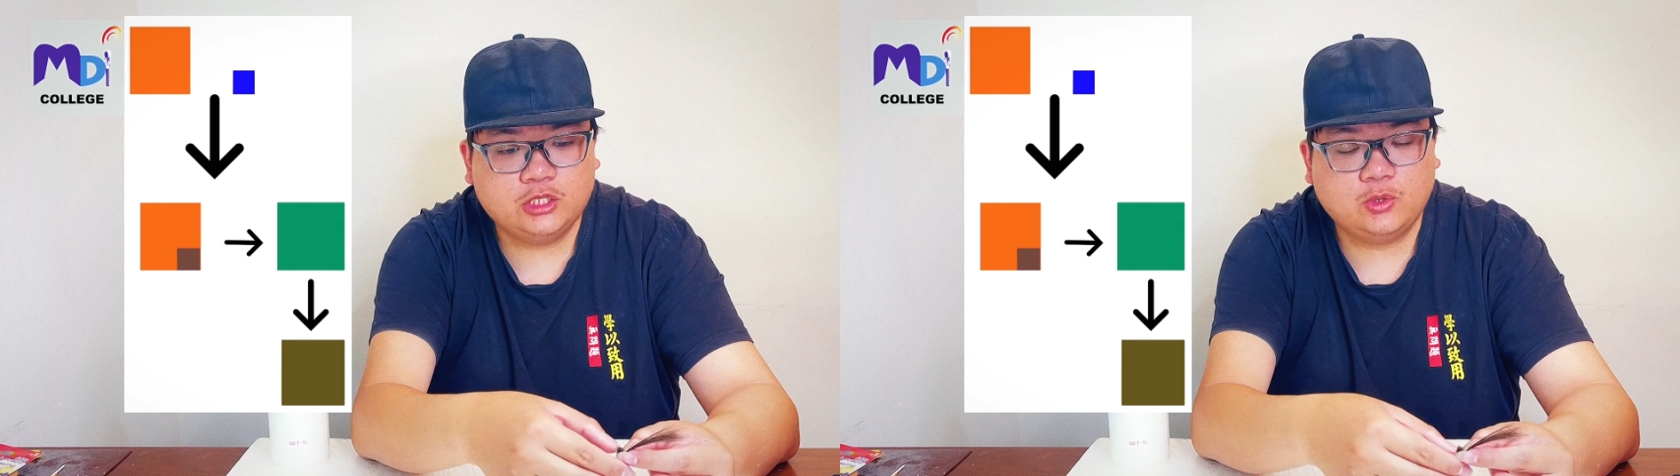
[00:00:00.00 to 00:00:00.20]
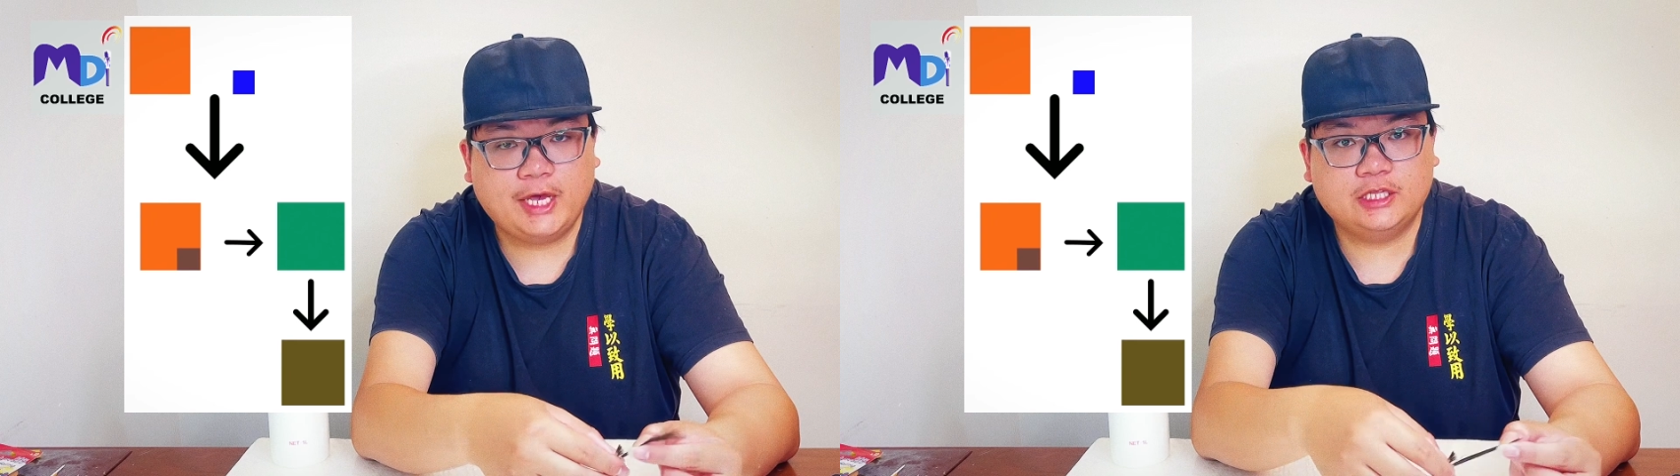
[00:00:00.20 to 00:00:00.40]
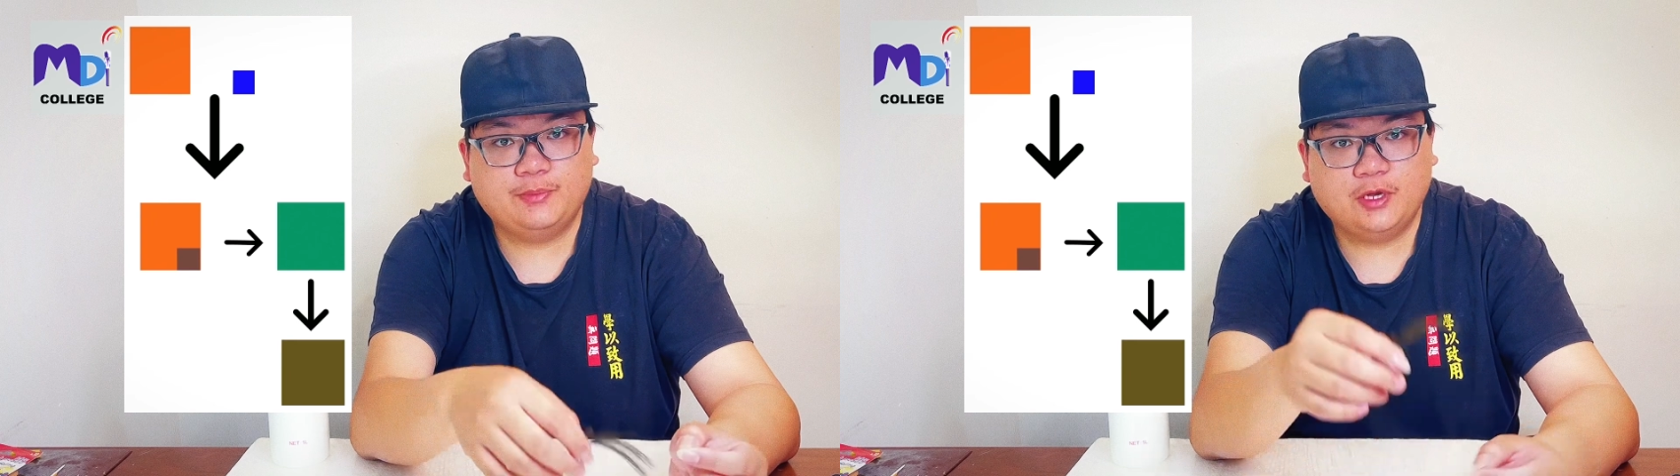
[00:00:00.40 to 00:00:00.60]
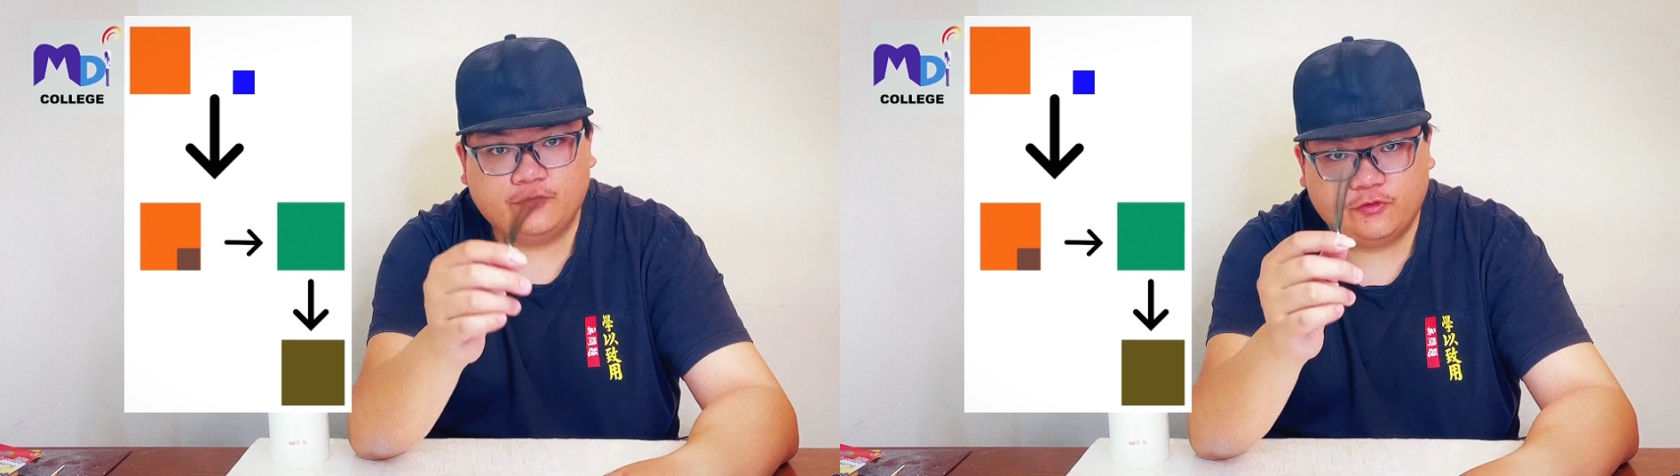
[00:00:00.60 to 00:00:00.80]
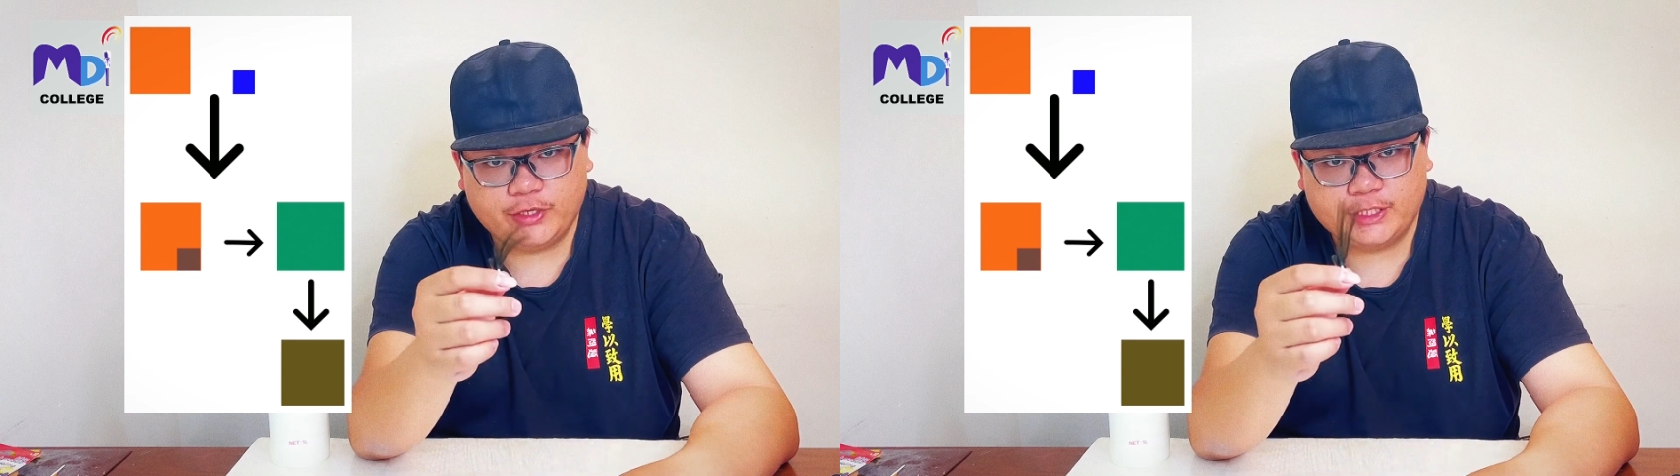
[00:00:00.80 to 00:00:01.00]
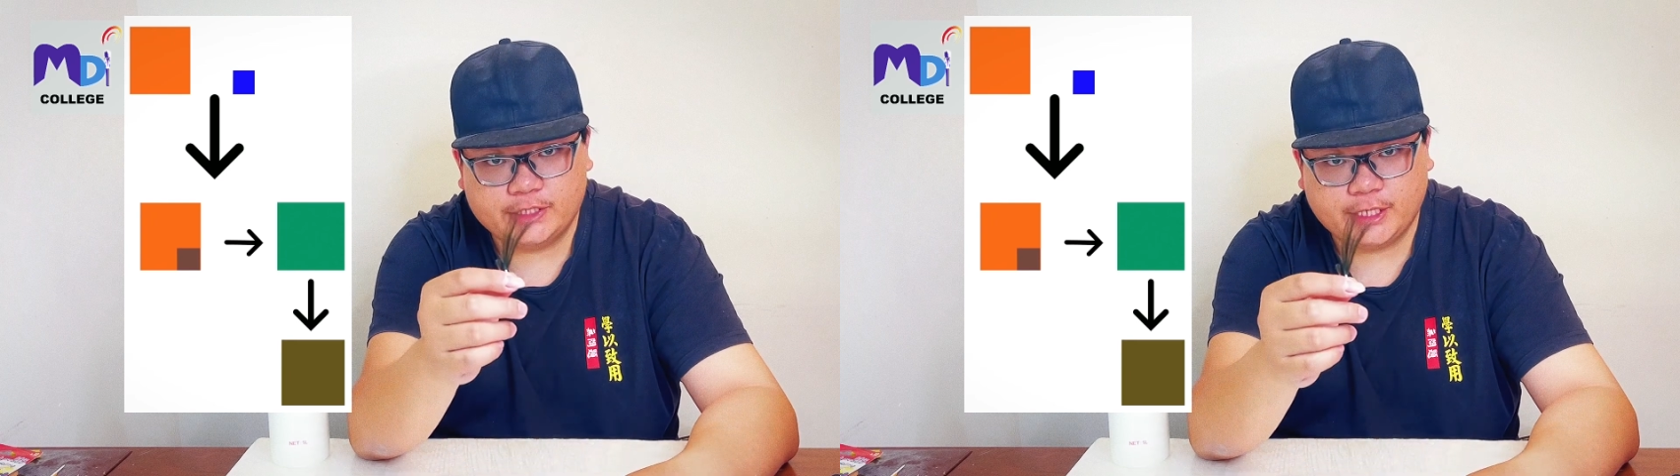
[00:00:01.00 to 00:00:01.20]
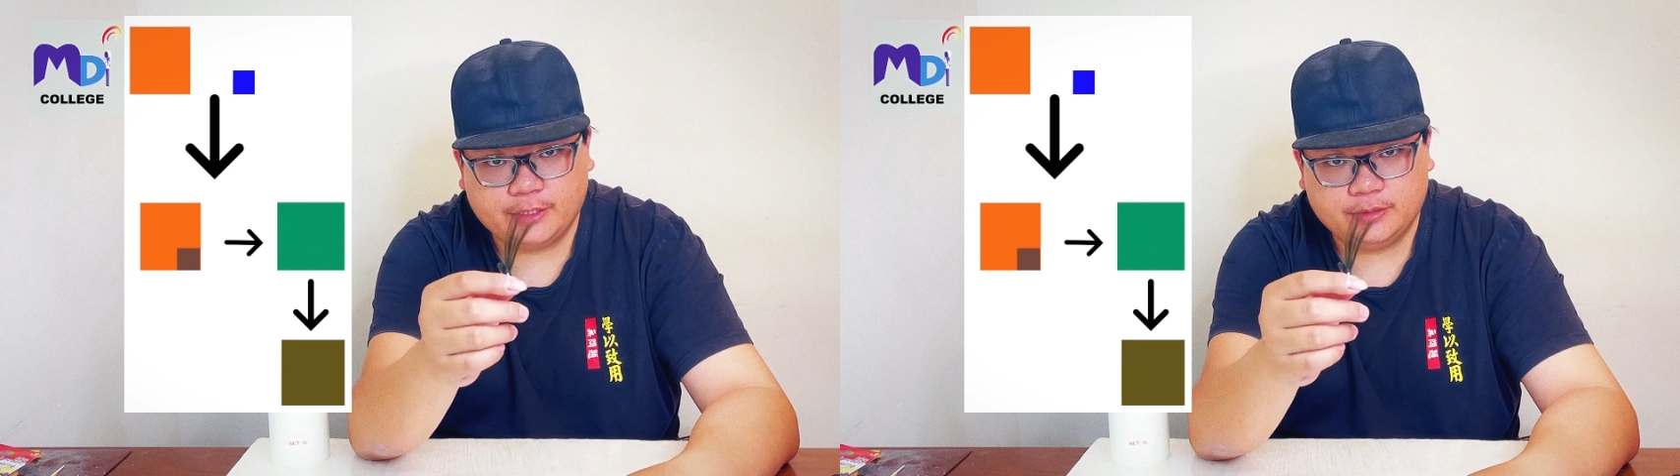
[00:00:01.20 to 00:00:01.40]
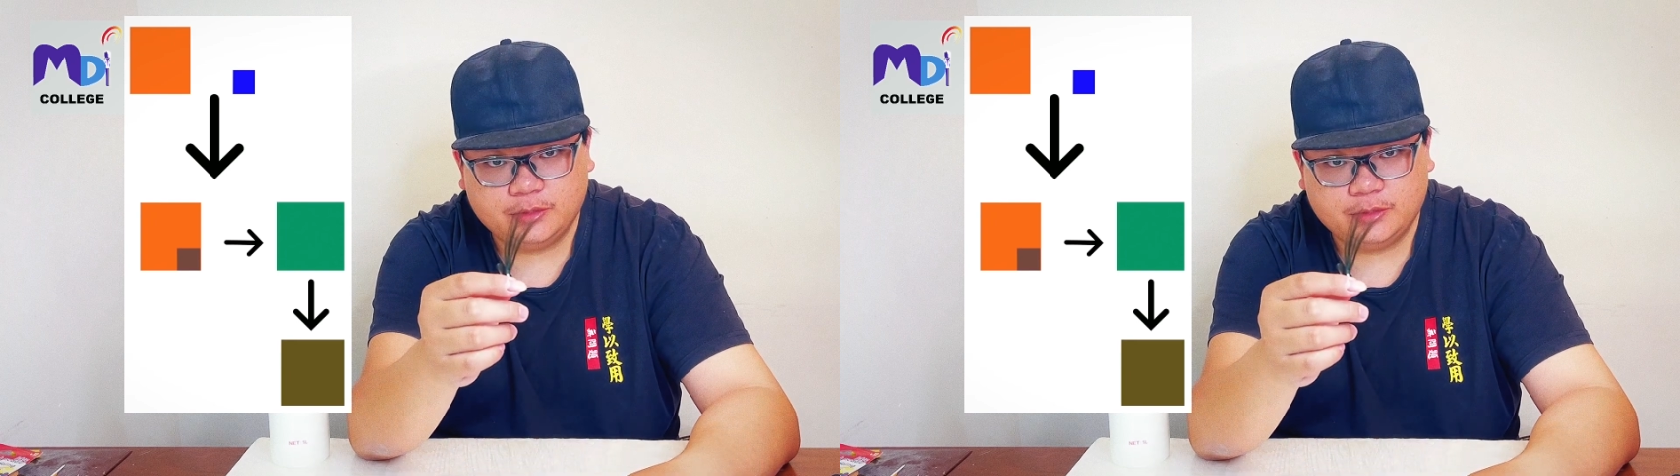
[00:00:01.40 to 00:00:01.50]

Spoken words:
to add a bit of green inside